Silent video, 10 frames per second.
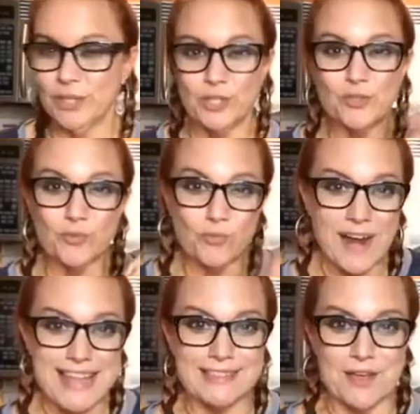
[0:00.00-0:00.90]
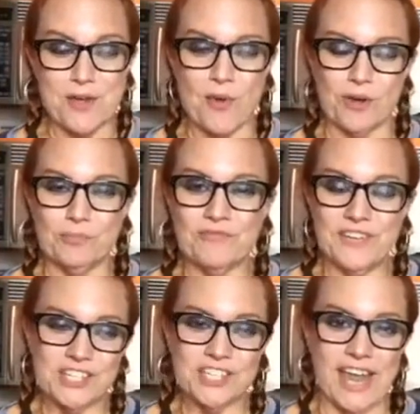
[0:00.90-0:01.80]
Y'all did great though on
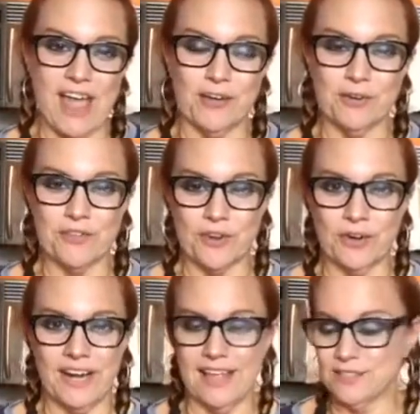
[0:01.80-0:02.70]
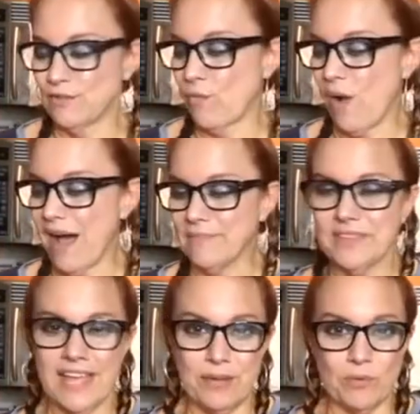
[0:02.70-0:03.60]
finishing out your 30 days of
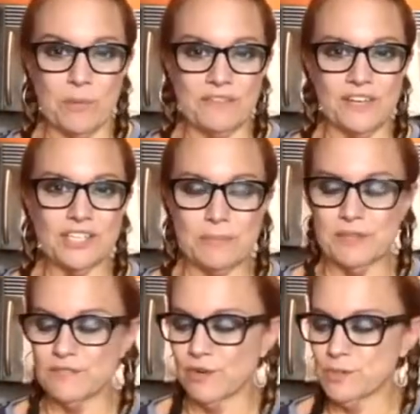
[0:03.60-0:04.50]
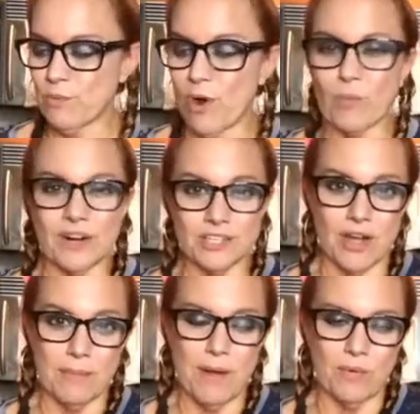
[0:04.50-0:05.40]
why. And when we finish up this first part, we're going
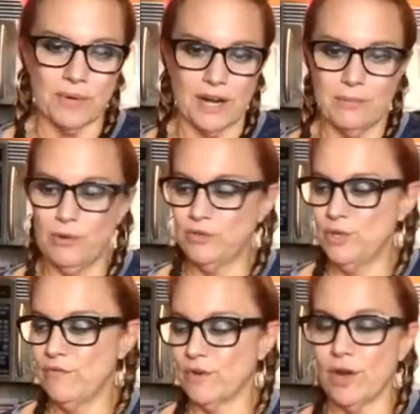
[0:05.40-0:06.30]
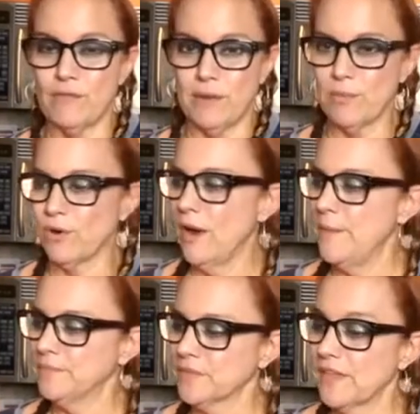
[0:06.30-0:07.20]
to talk about what we're going to do for November.
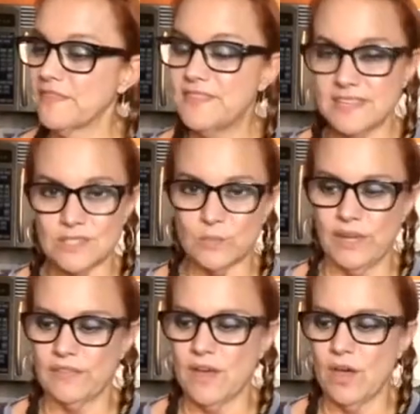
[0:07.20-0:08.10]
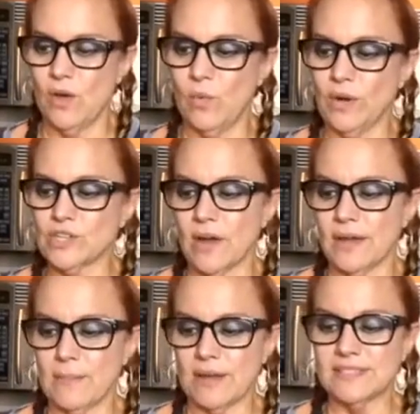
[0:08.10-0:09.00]
This week though, we're
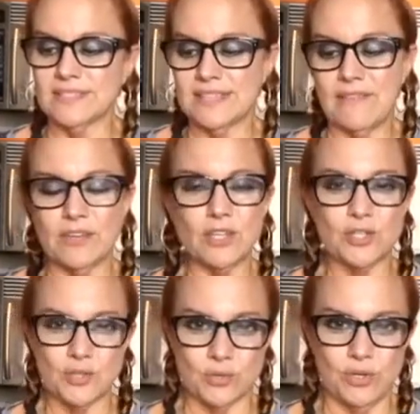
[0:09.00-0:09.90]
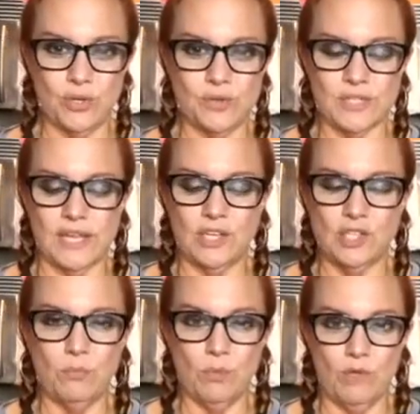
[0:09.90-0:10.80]
talking about seven truths to
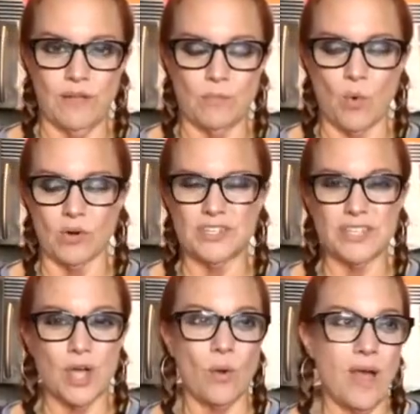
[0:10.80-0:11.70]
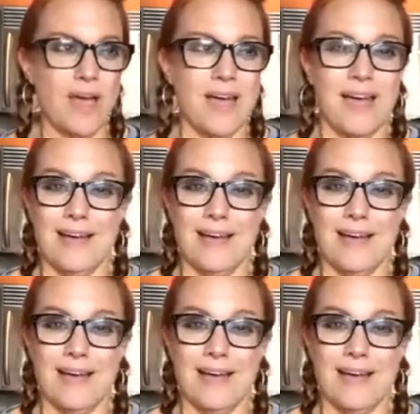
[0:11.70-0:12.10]
get you moving more. So